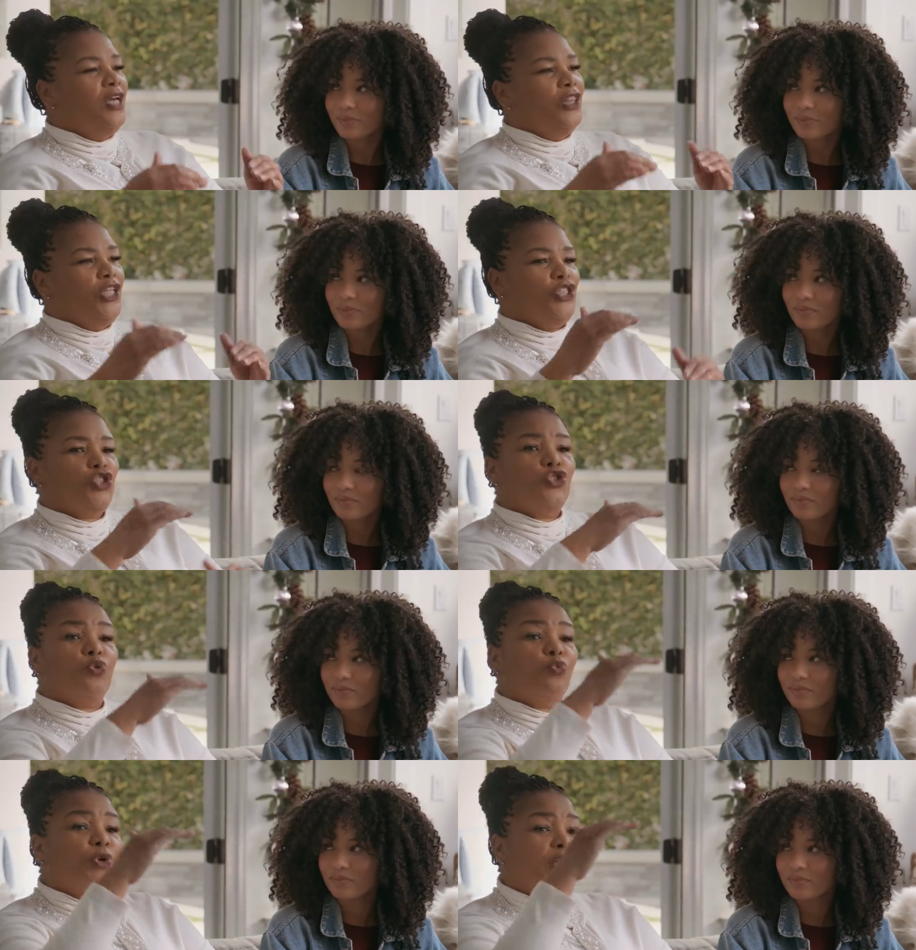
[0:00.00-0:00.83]
Speaker 1: these
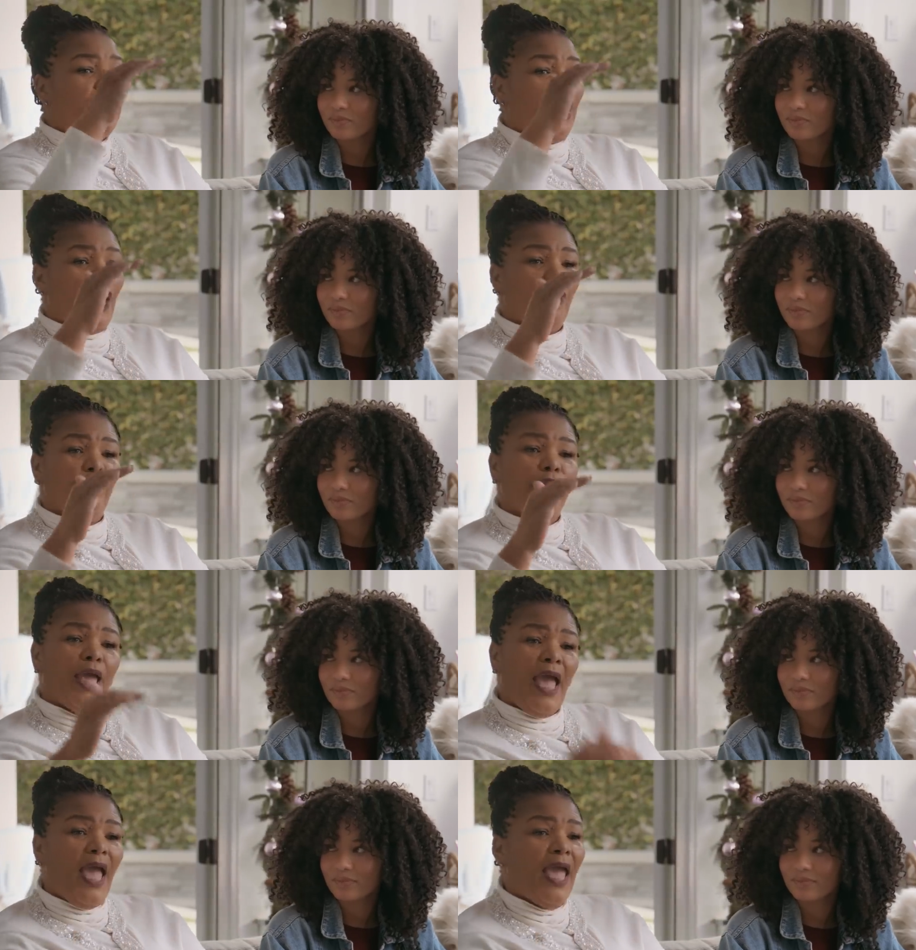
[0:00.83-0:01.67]
three layer
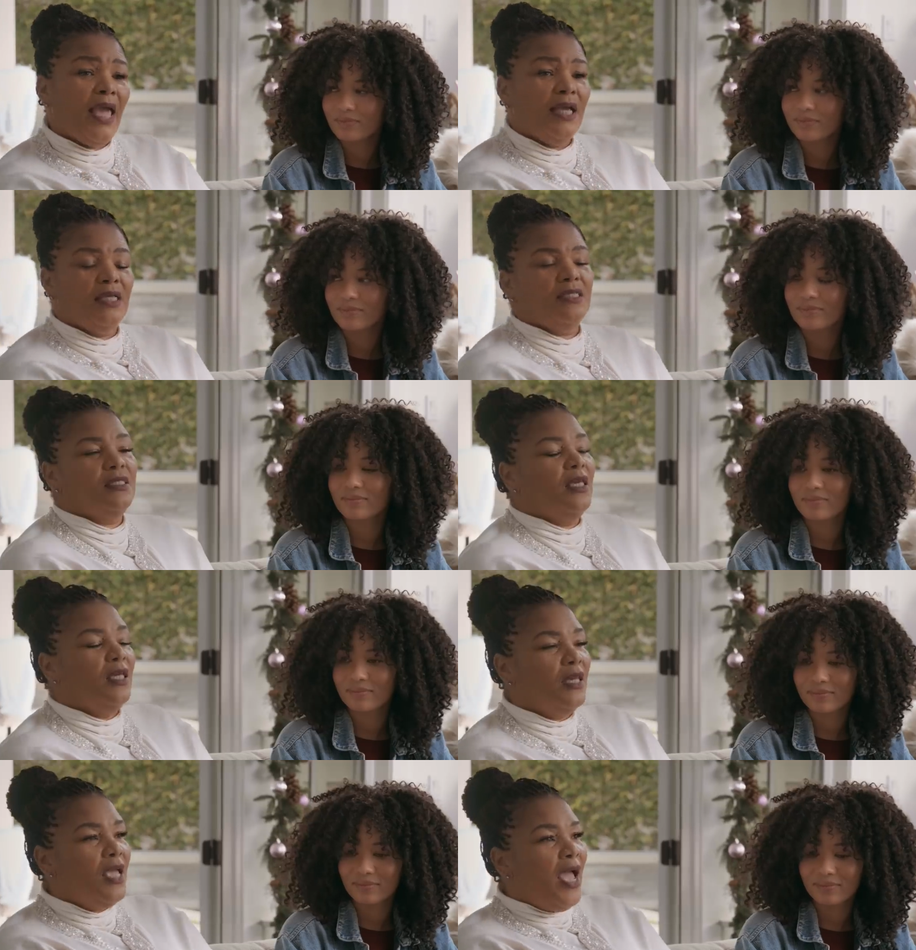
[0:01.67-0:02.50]
cakes
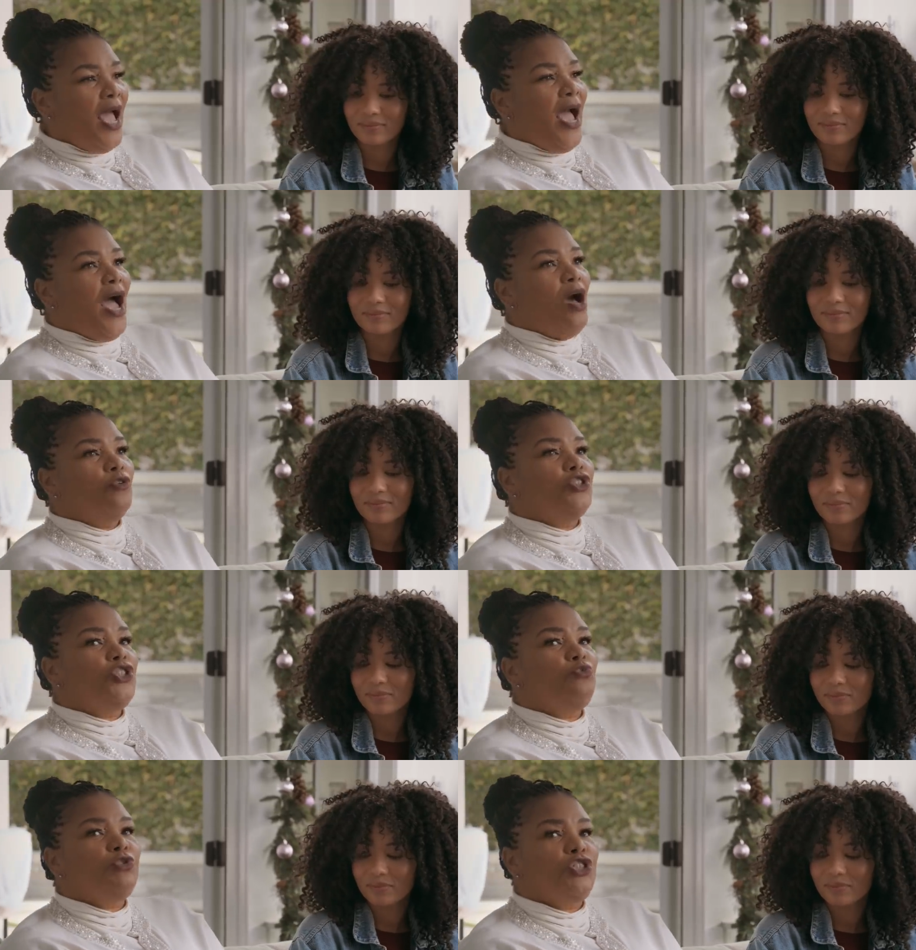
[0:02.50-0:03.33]
and how
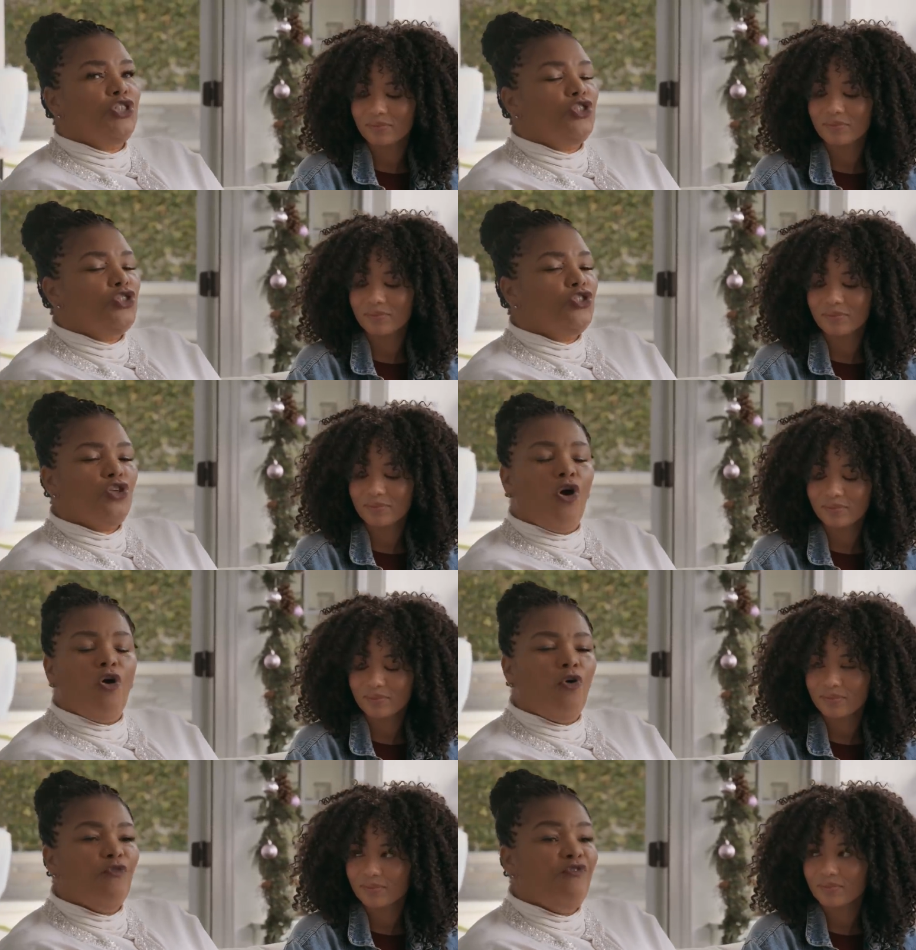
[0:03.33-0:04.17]
she was just
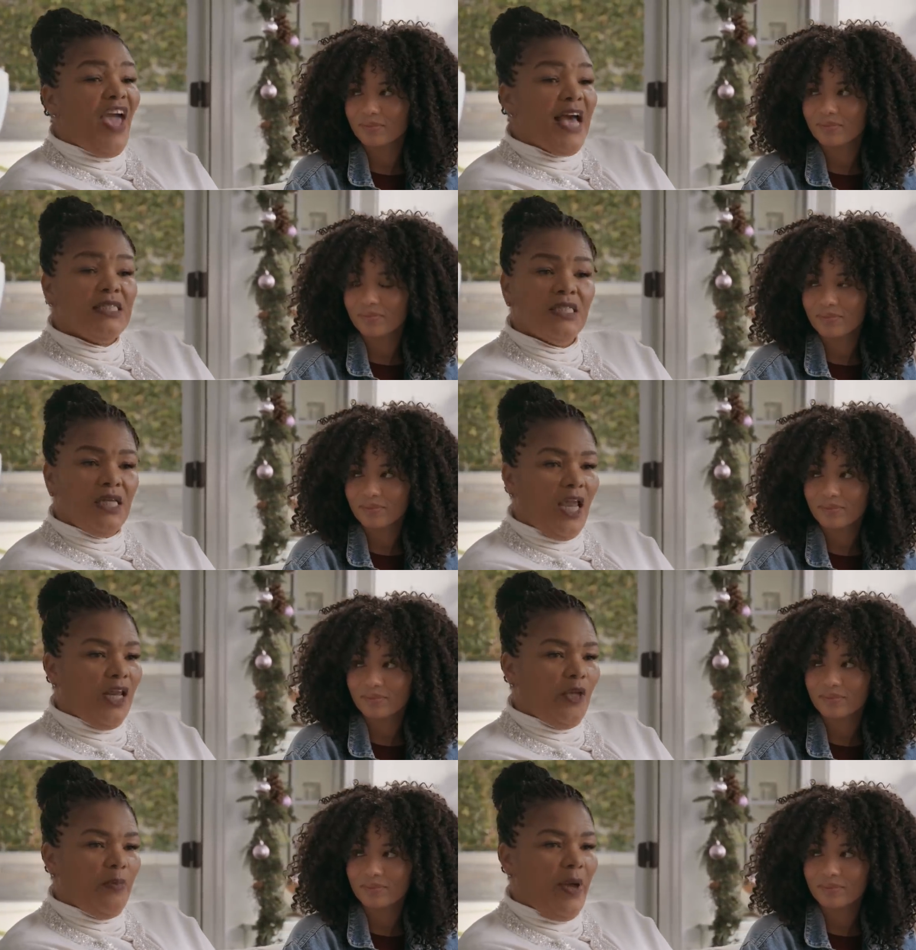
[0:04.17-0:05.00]
so
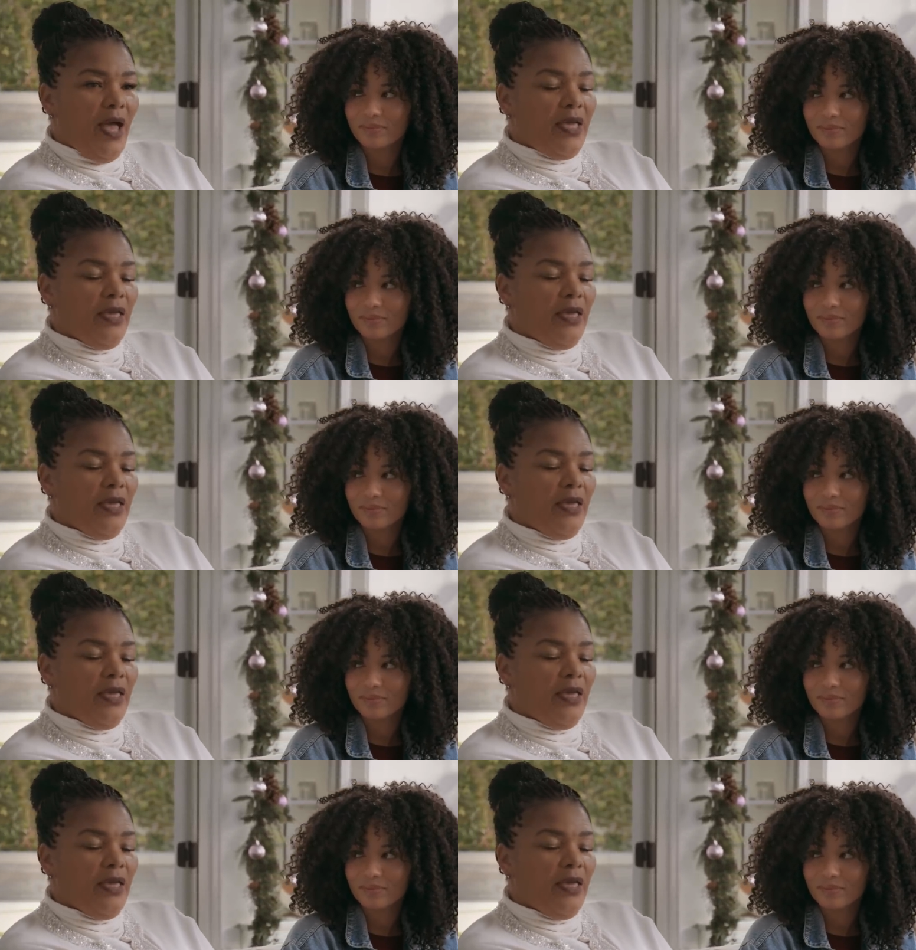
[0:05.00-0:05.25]
fascinated by